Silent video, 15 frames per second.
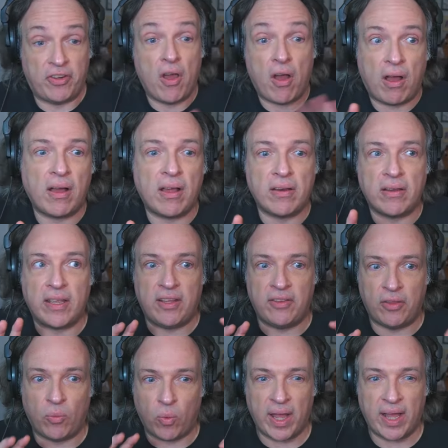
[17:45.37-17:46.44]
not
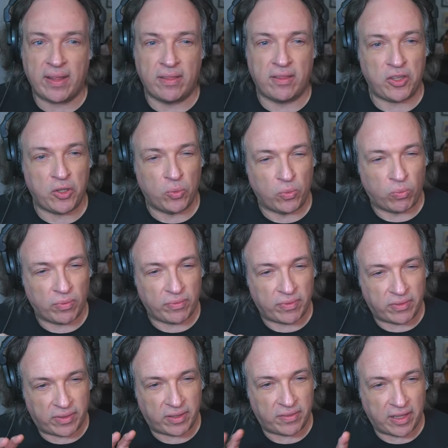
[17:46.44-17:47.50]
in the way that you
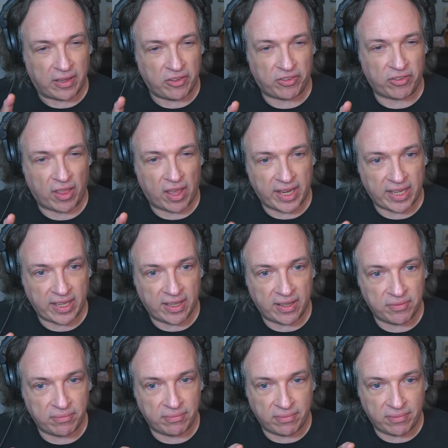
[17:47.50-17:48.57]
that there's like
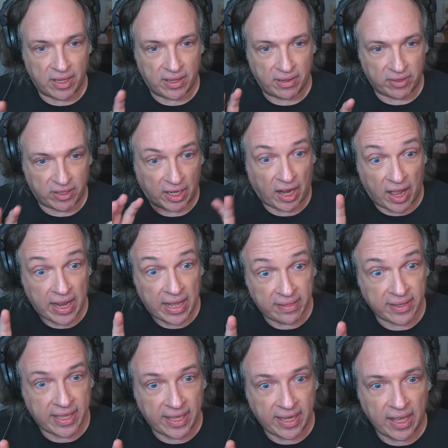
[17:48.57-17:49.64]
a, a
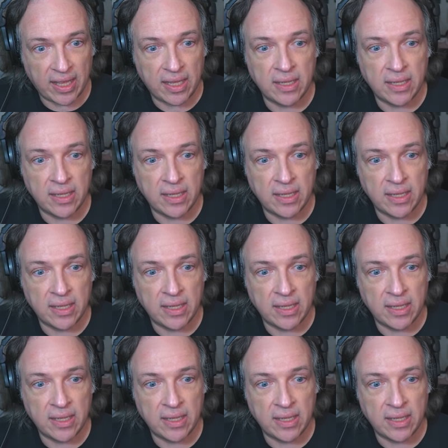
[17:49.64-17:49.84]
Goliath killer,